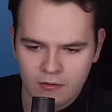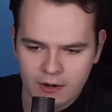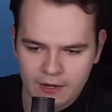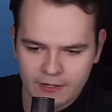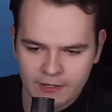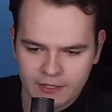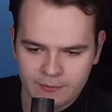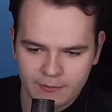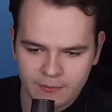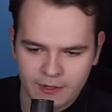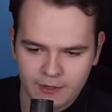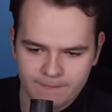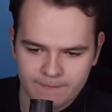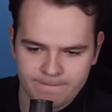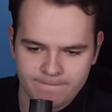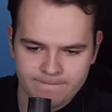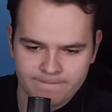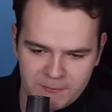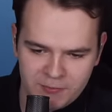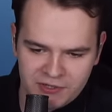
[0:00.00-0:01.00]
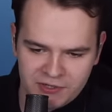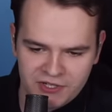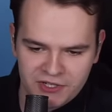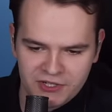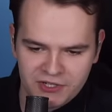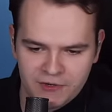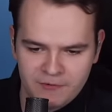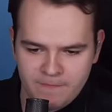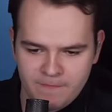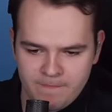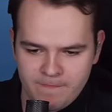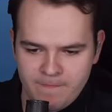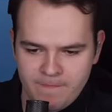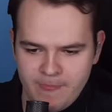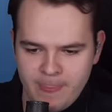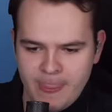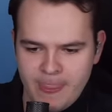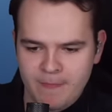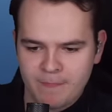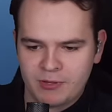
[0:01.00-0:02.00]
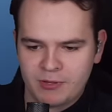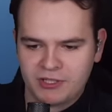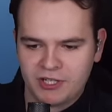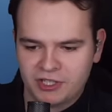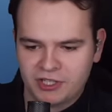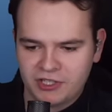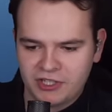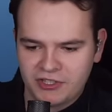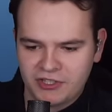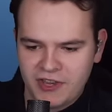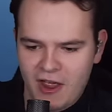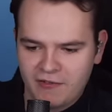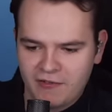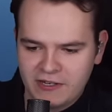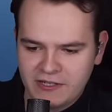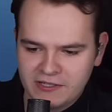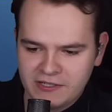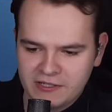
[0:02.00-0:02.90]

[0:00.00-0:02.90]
All right, come on. Yes, precision. Precision is now